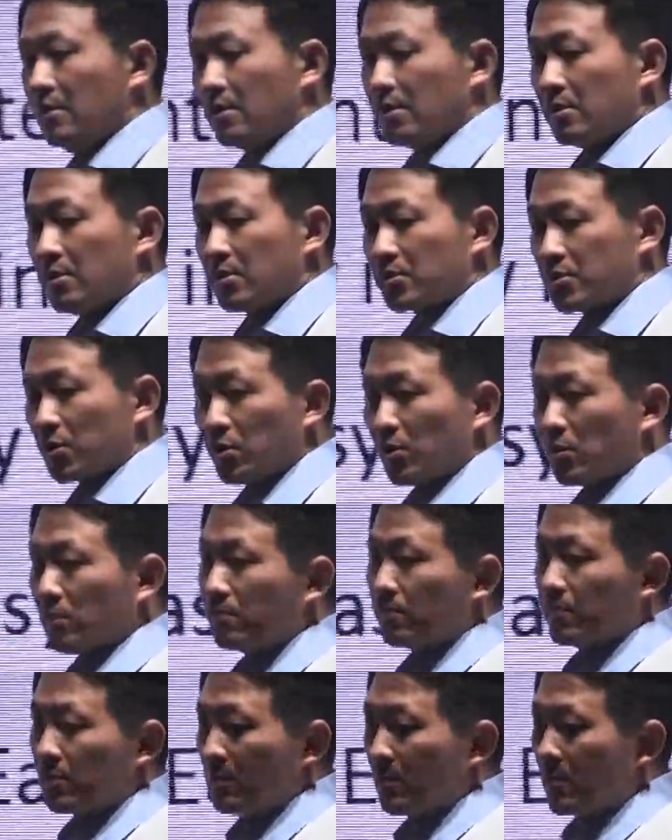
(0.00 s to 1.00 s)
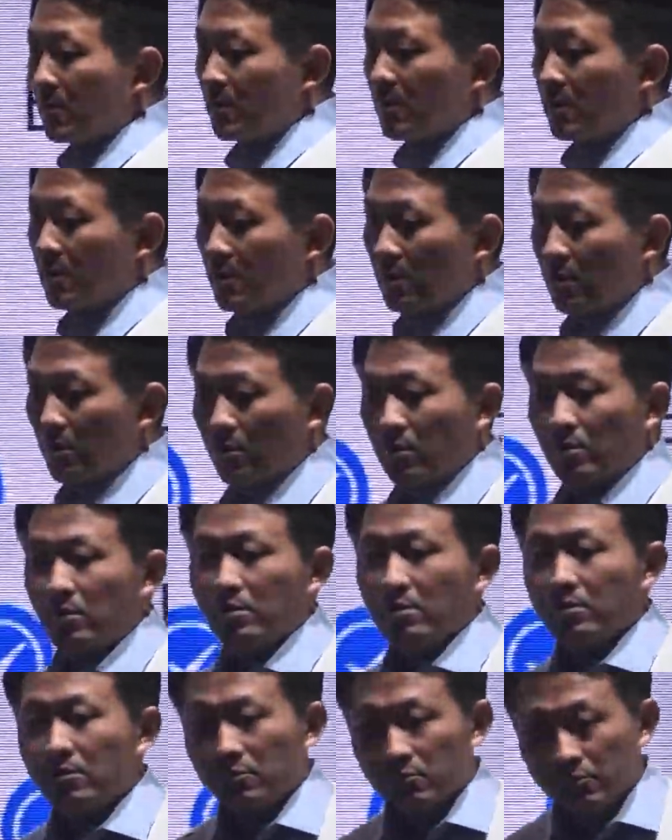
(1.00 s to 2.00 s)
So
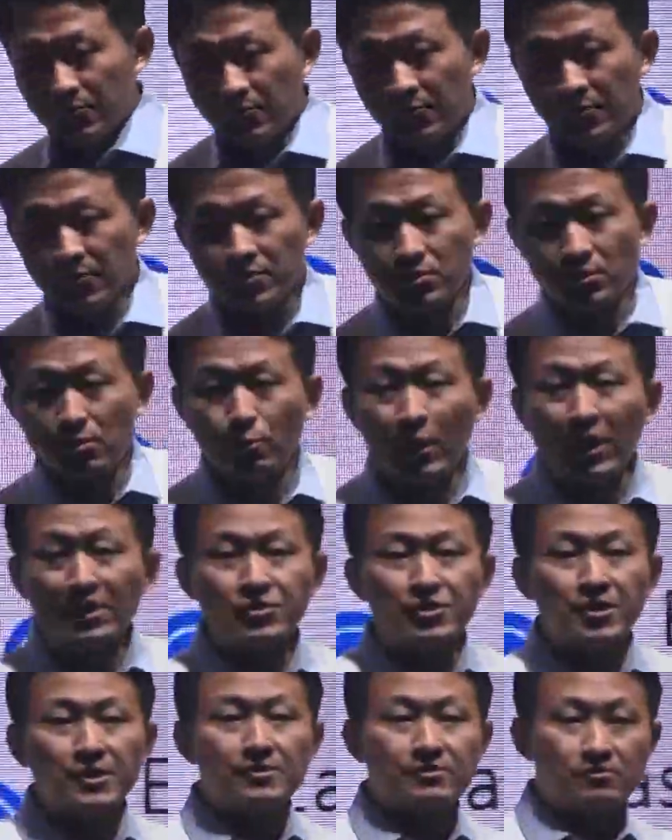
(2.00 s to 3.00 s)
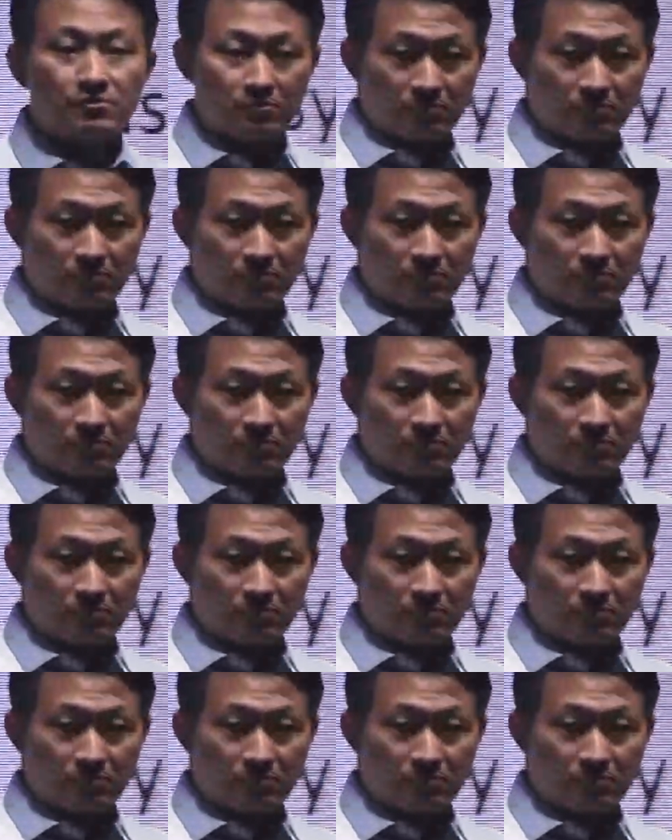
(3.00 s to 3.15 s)
first of all, Wanchain